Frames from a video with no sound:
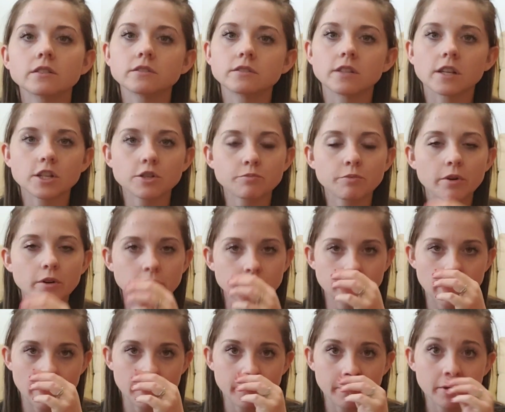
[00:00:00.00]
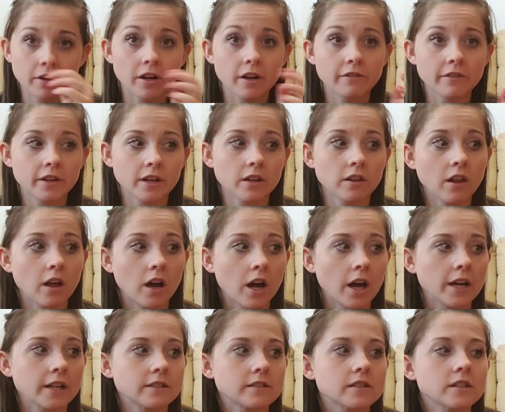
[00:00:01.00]
Dutch Bros I've been craving a
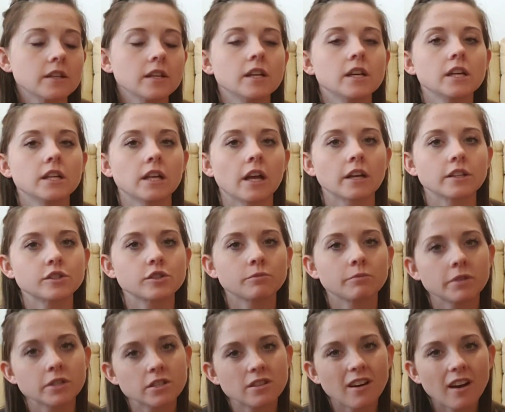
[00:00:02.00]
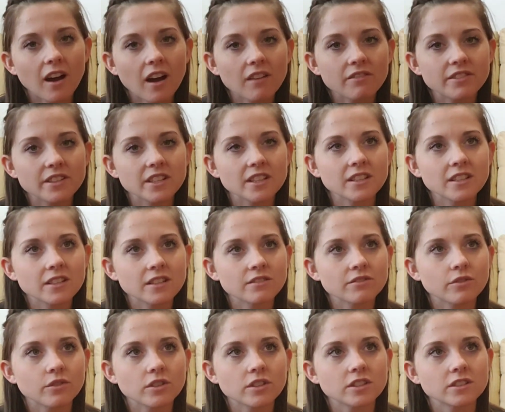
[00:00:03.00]
lot. Not so much coffee,
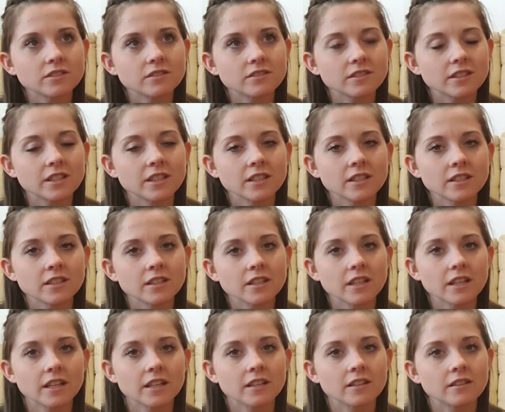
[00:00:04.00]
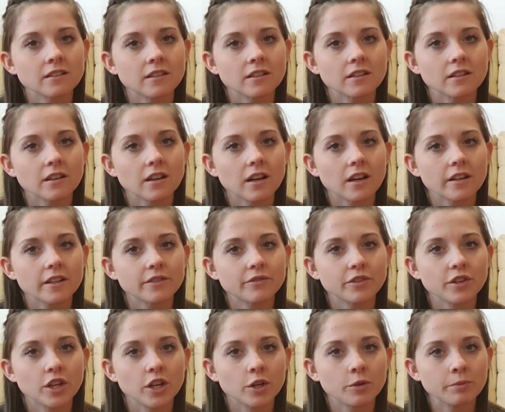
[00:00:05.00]
unfortunately, and if If
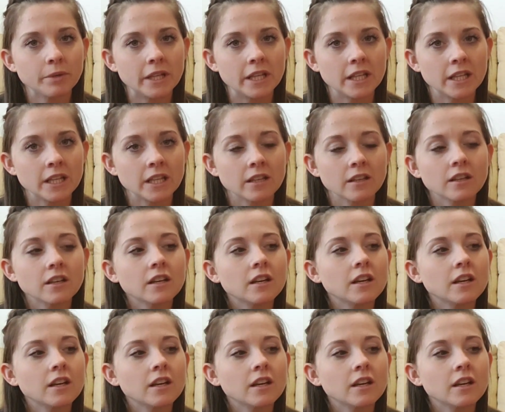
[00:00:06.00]
you know me,